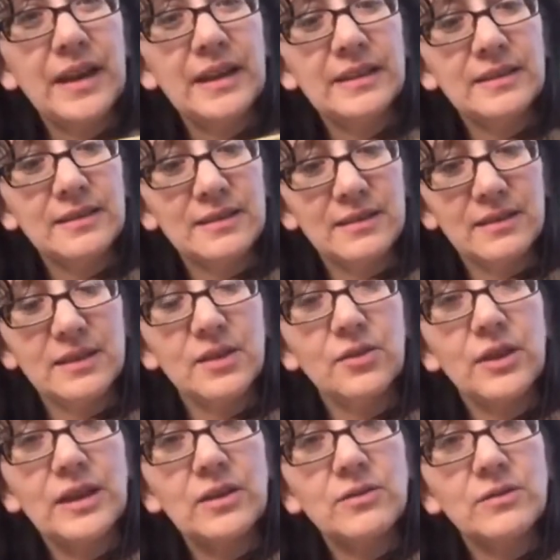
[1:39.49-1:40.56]
And
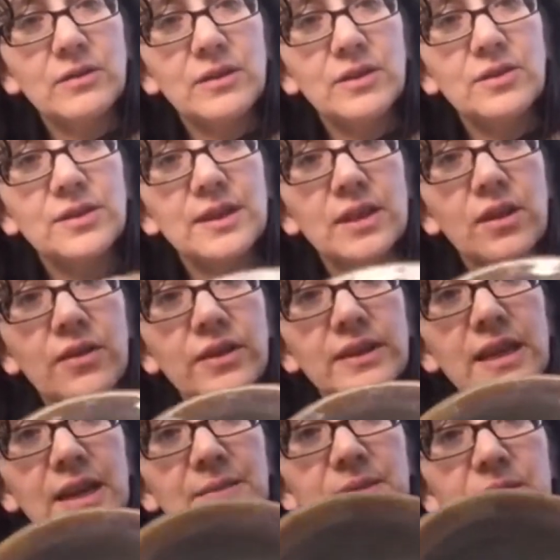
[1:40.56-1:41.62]
so I don't use it all the time.